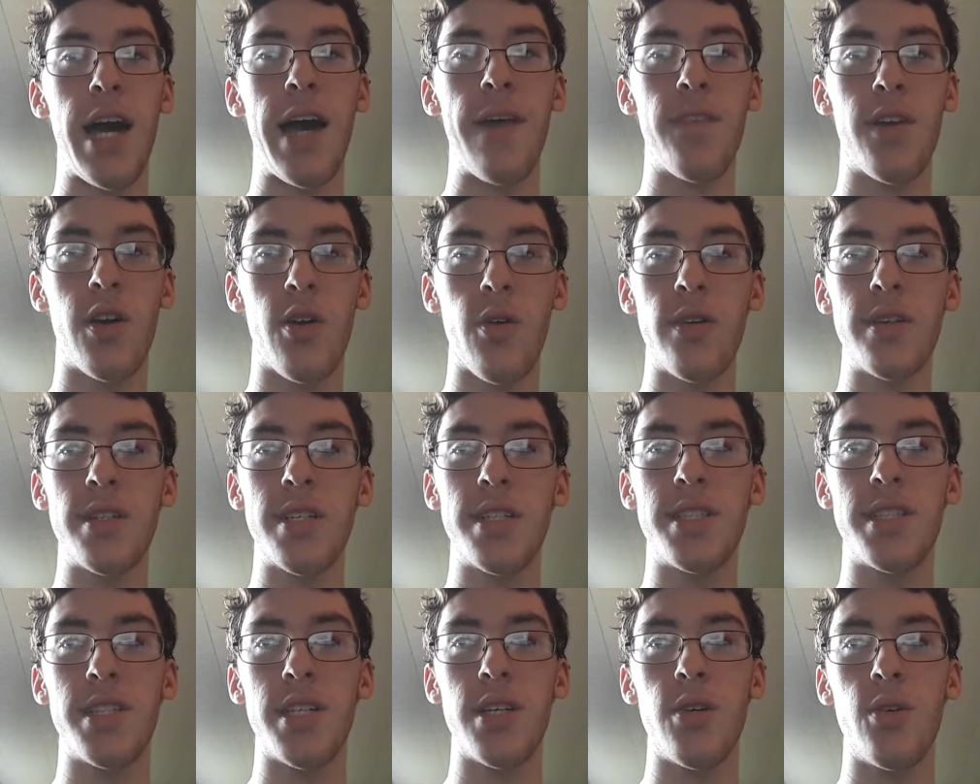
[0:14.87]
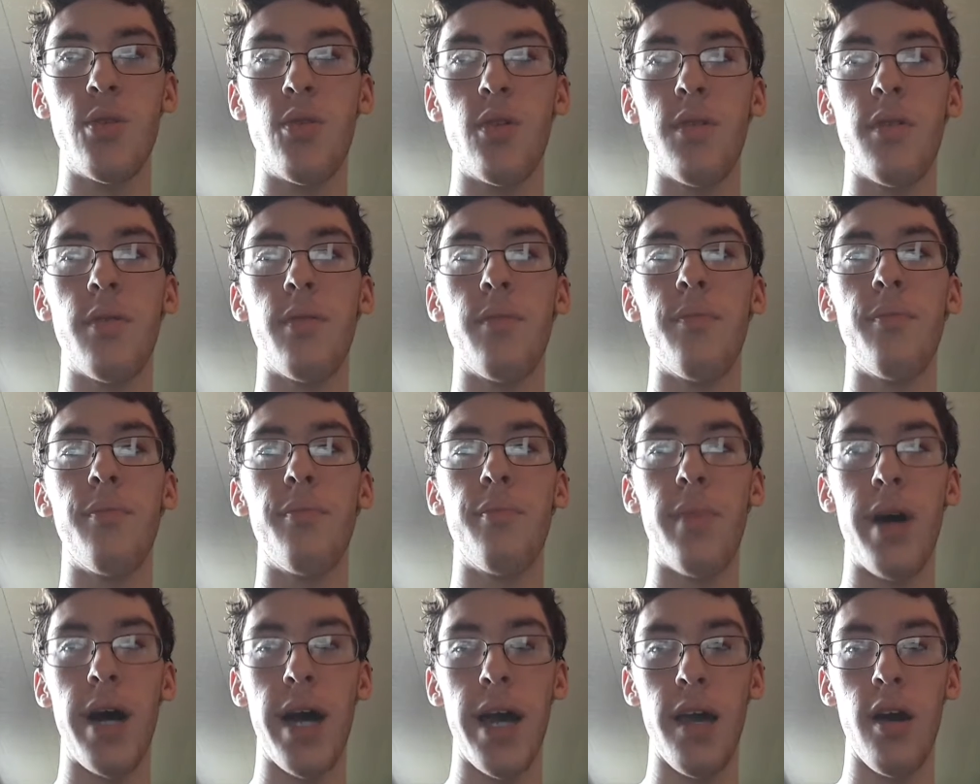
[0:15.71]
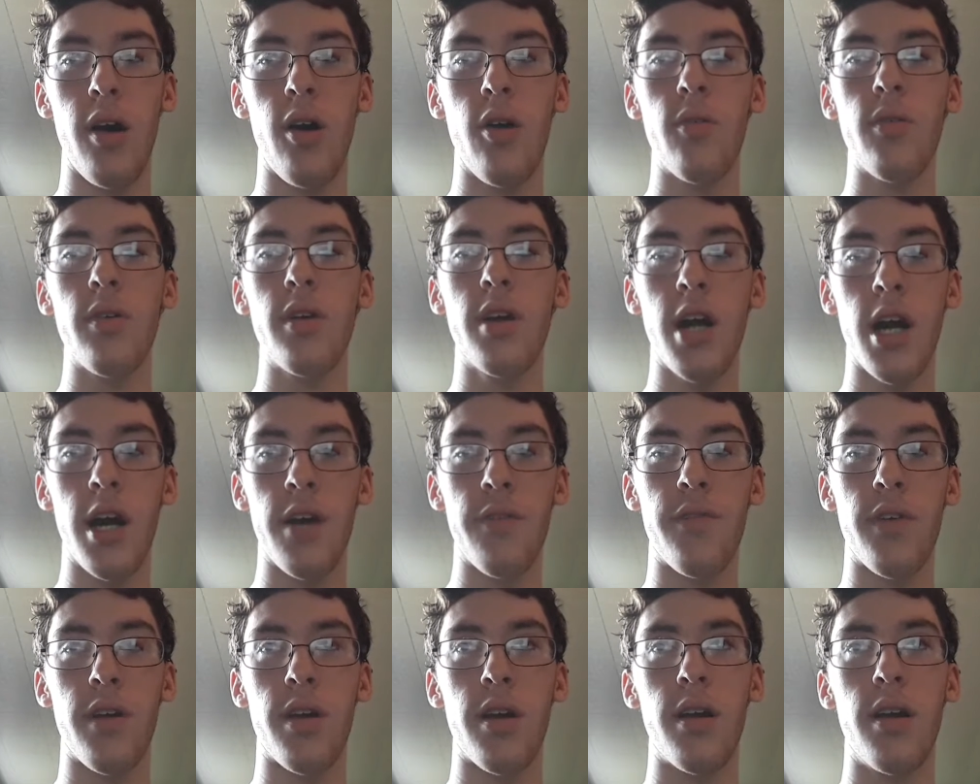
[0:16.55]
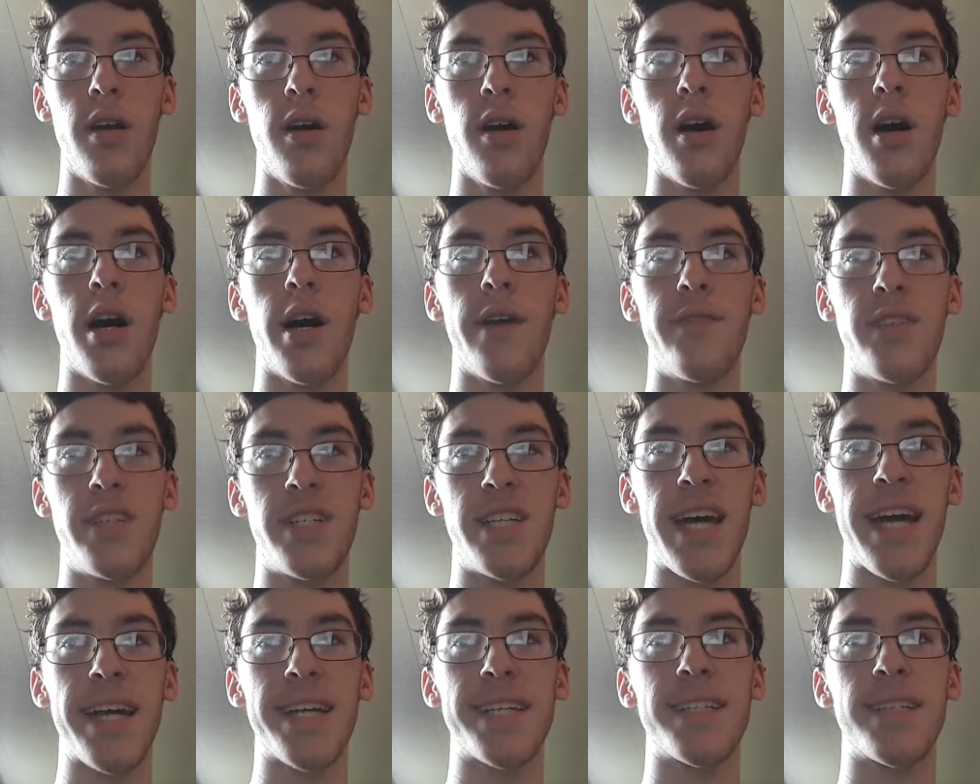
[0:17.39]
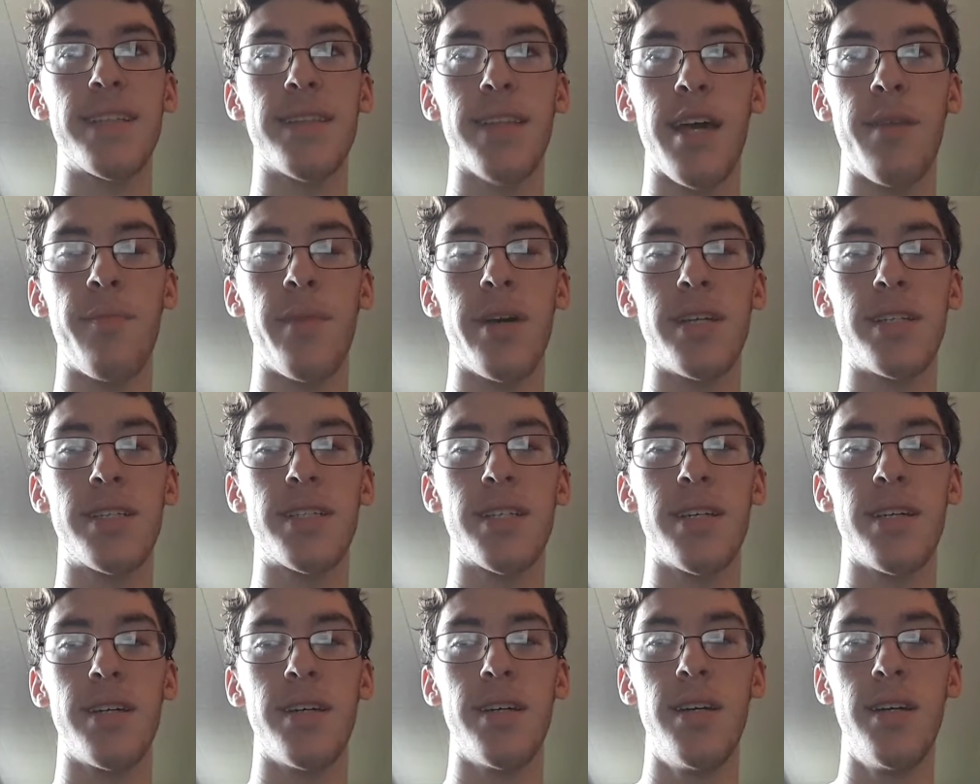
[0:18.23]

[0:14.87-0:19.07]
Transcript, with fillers: I'm going to do my own cover of Jack's Lament.